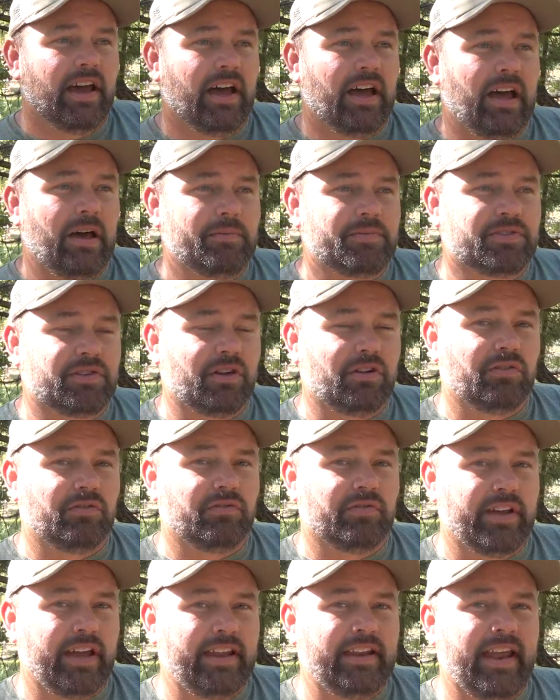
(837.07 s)
Um, so
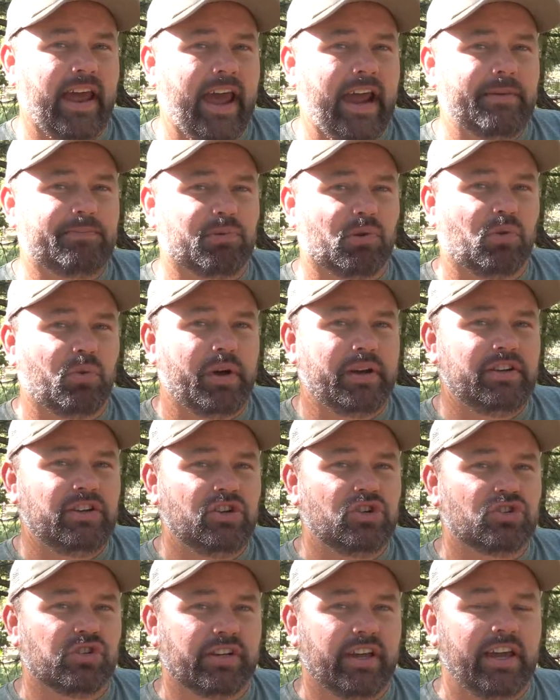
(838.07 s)
in April, we'd
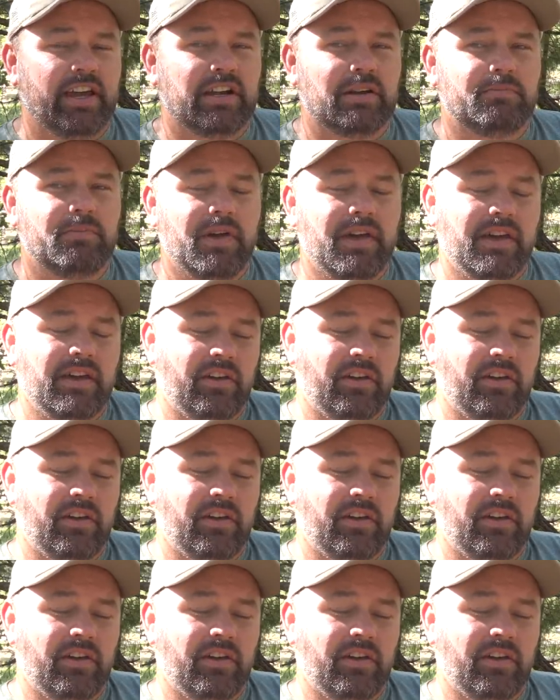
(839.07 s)
usually get them.